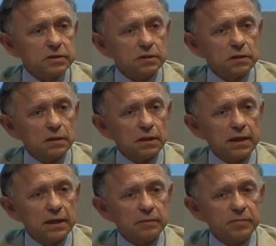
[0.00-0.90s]
that the
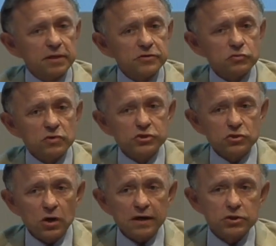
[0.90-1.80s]
economy is
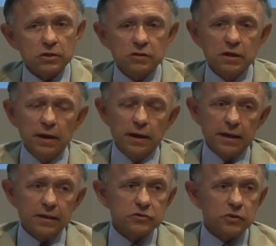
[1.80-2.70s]
restructured
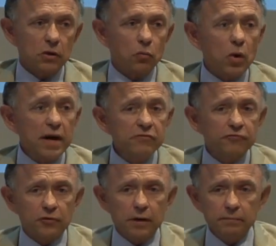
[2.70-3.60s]
is away
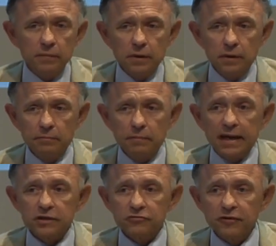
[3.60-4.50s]
from
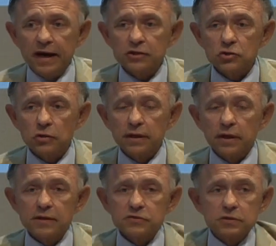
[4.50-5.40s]

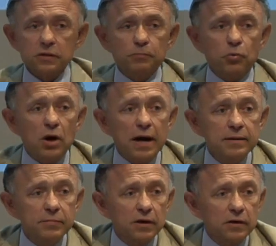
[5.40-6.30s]
manufacturing as the
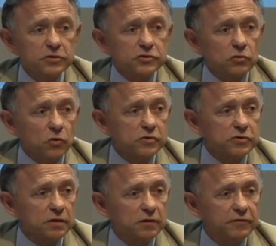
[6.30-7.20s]
primary
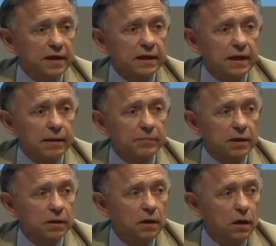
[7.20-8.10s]
source of
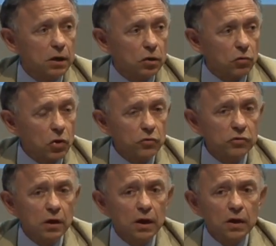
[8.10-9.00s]
economic
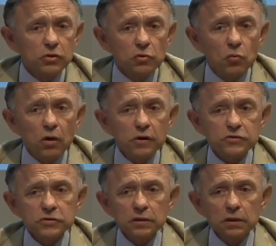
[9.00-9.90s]
growth
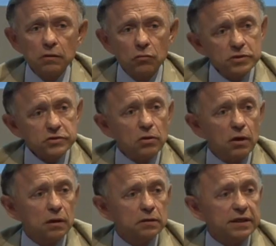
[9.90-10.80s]
towards what's
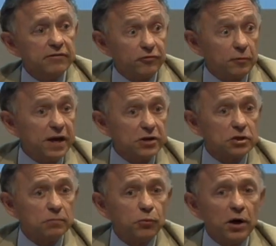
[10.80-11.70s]
called
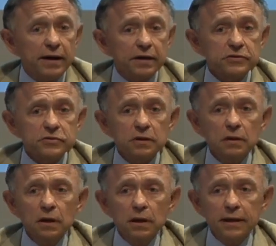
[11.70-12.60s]
information products
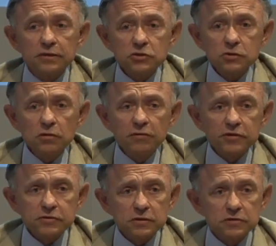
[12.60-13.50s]
and
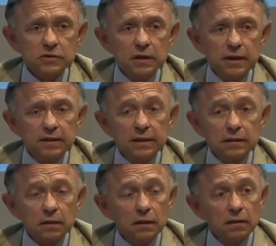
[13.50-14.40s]
services
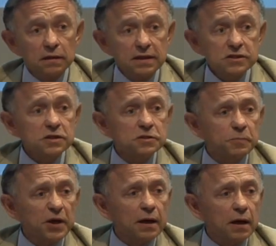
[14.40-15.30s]
that this has
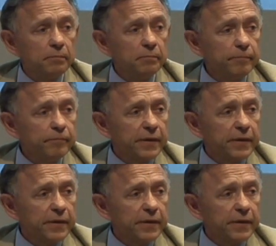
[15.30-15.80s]
become